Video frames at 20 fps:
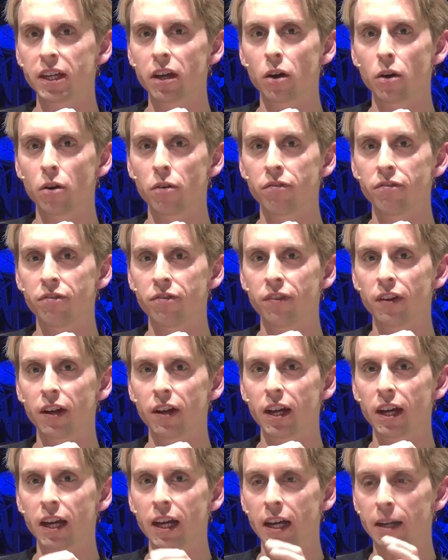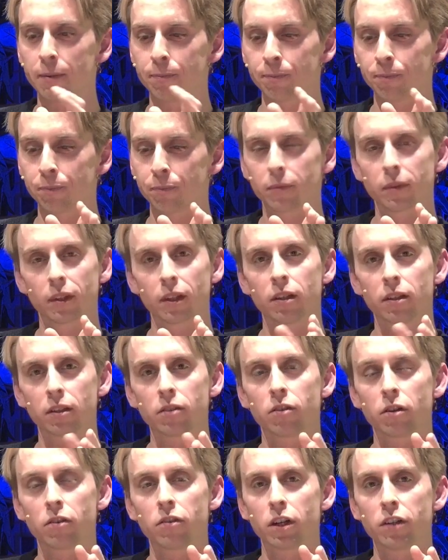of um, uh,
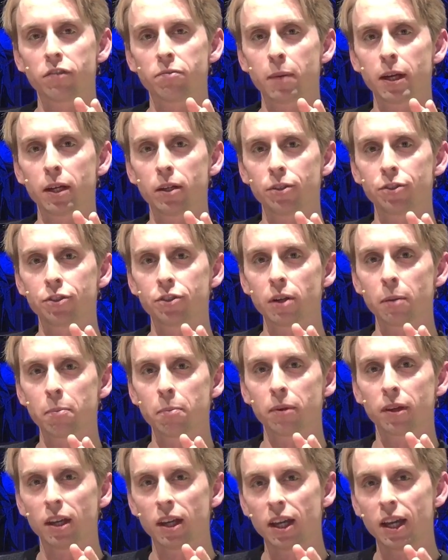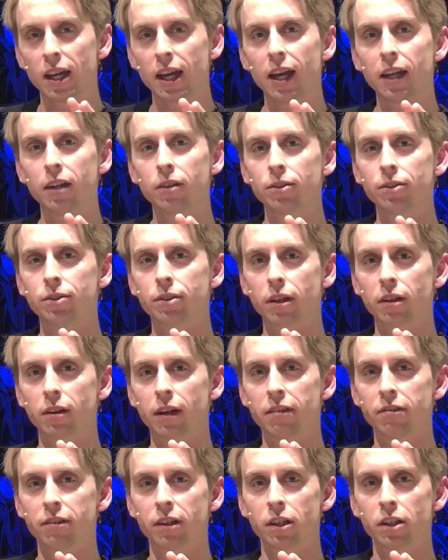of my whole trip, and also
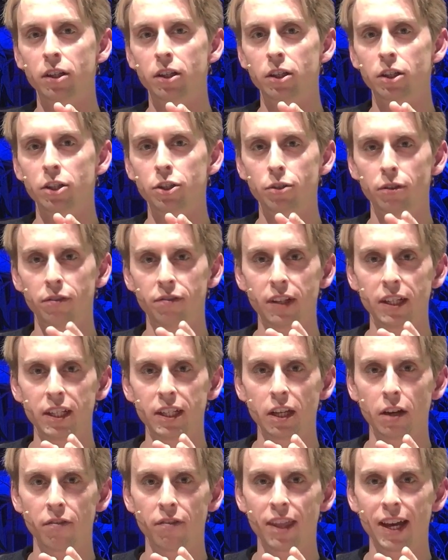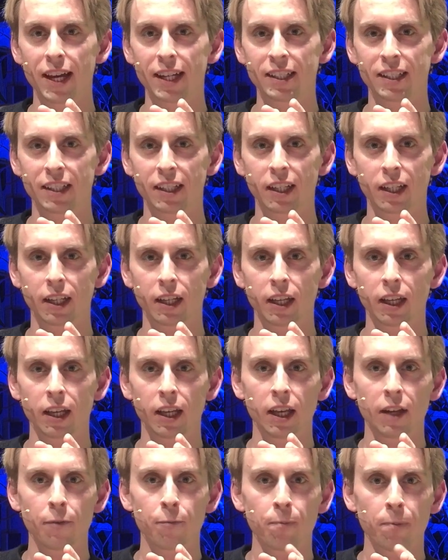have a short video of that.
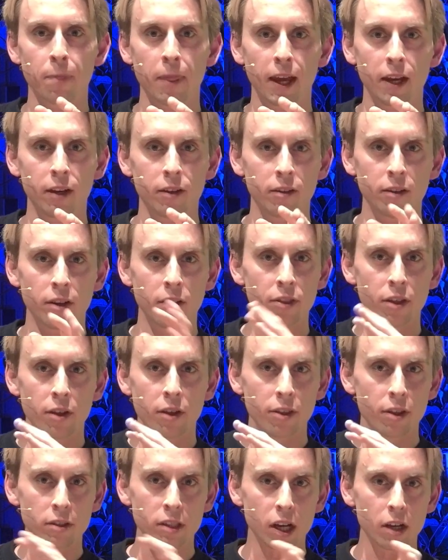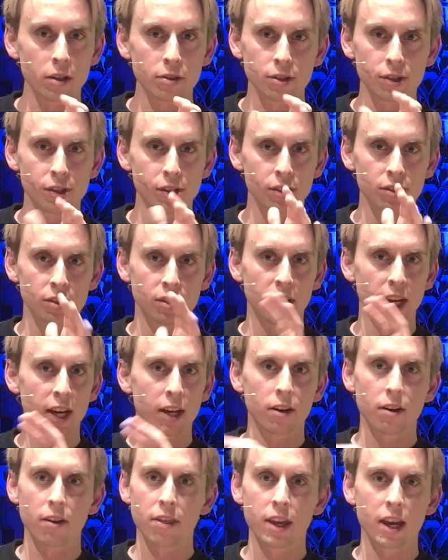And th those houses you see
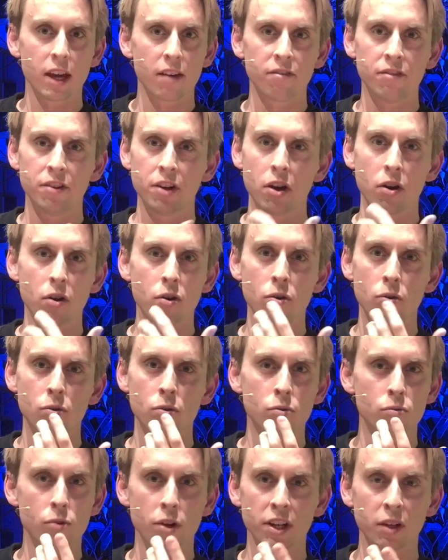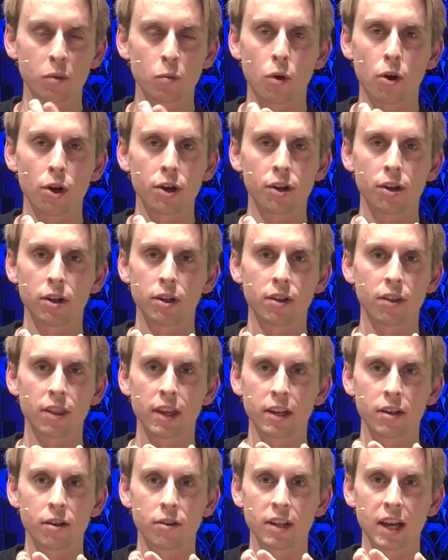here, they have no running water.
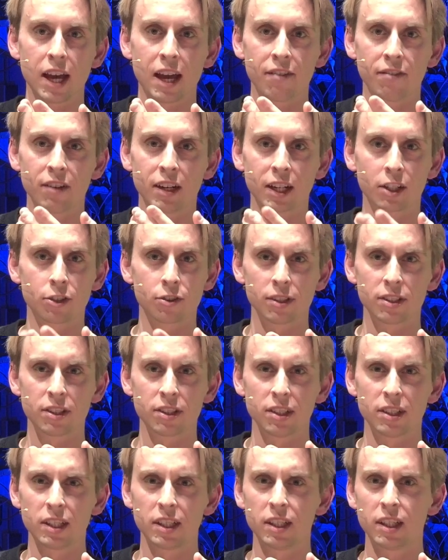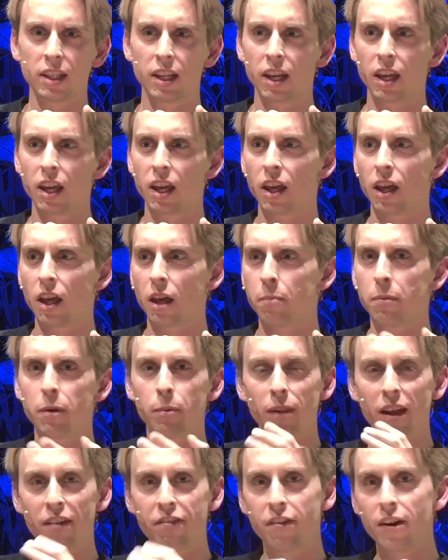They don't have electricity.
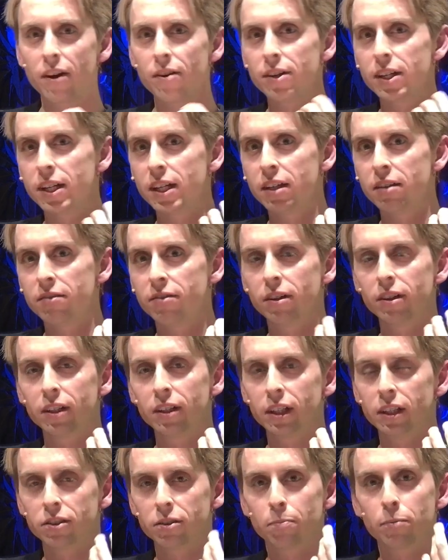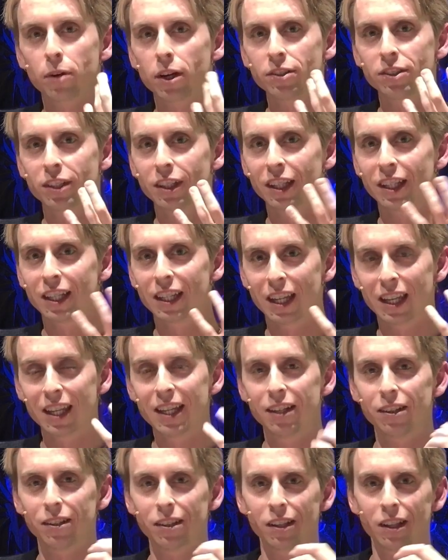People have very, very surprisingly
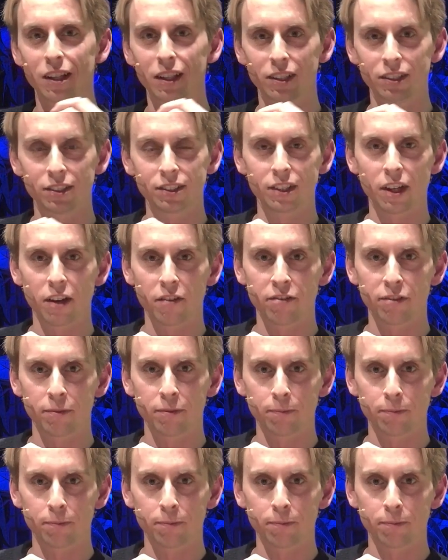little stuff.